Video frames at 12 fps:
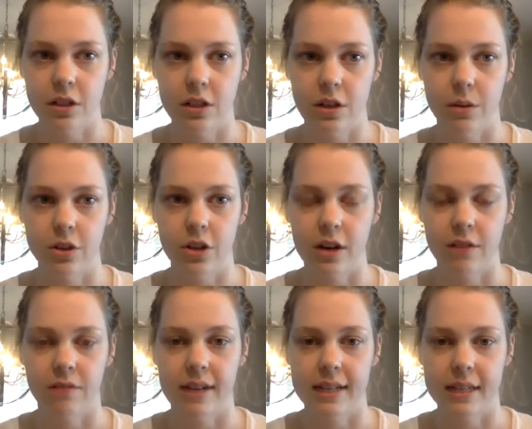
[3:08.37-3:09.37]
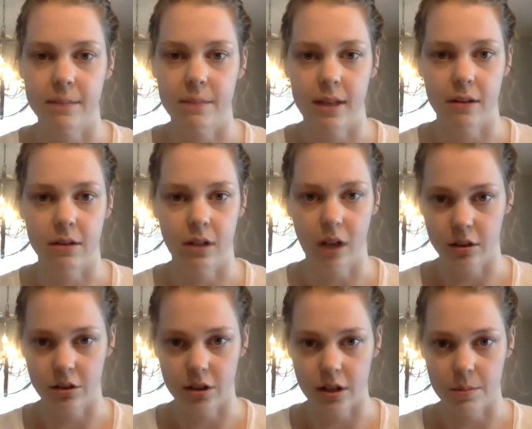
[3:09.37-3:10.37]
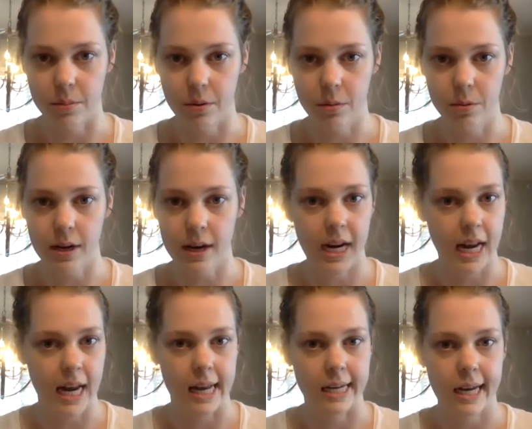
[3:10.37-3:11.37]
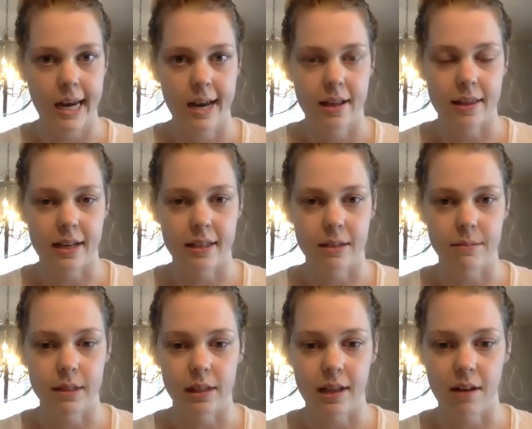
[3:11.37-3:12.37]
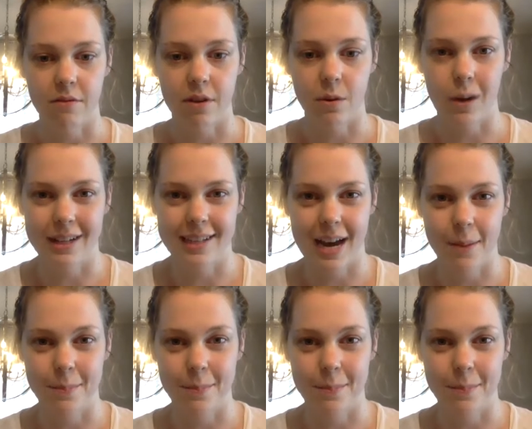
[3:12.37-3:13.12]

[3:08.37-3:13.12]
So we're trying to find something that was culturally appropriate, and they seem to love their WhatsApp.